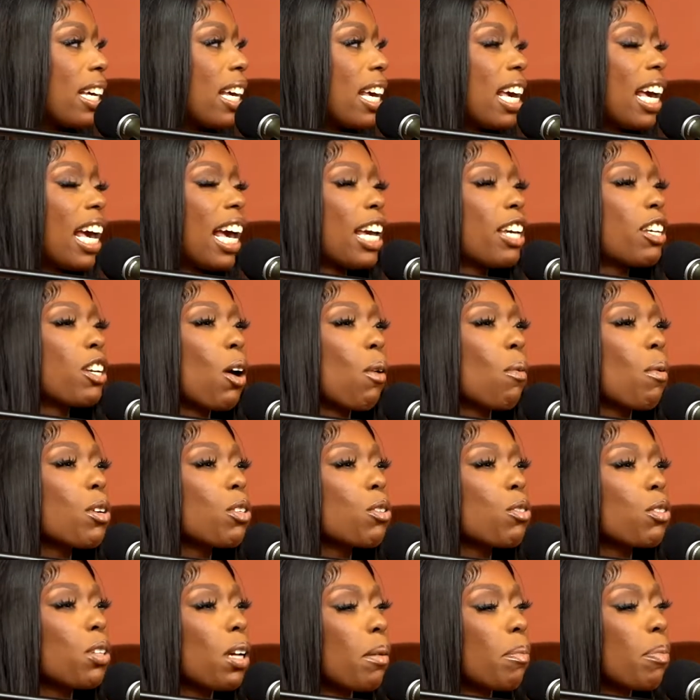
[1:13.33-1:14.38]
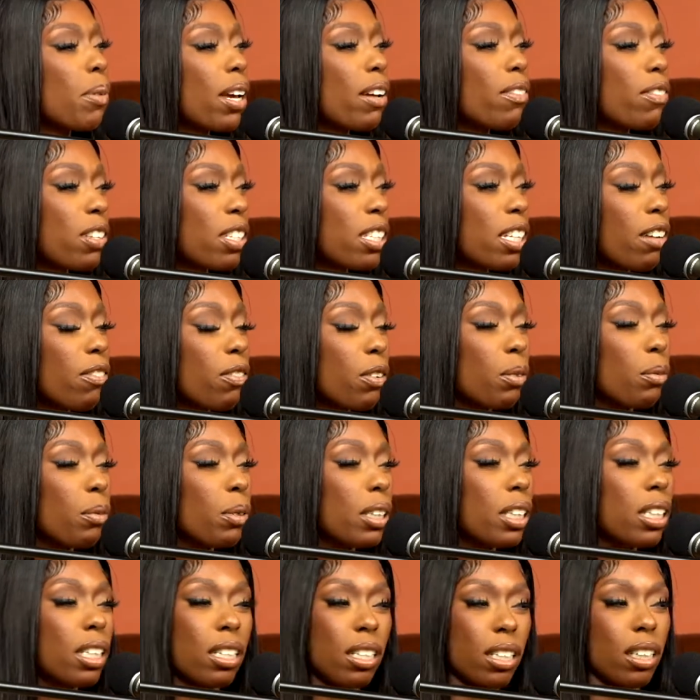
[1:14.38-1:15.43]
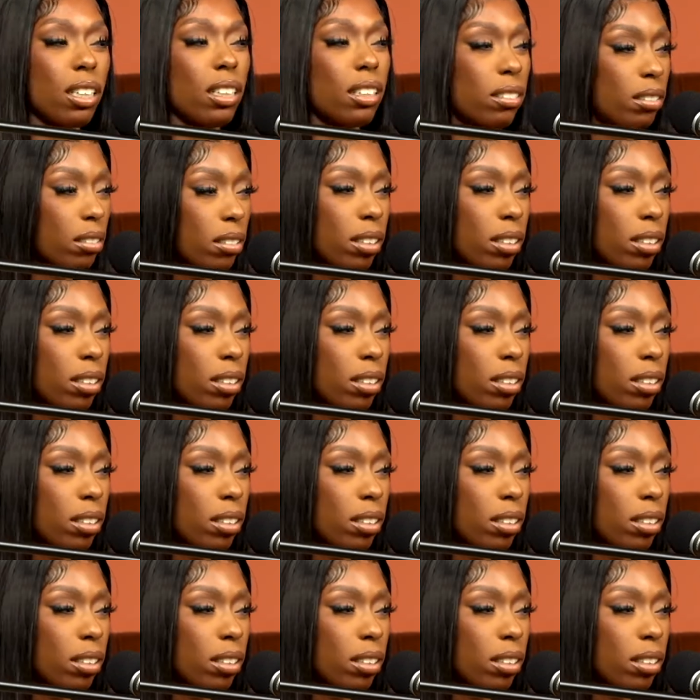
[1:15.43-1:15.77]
And, you know, once you start paying for stuff and really,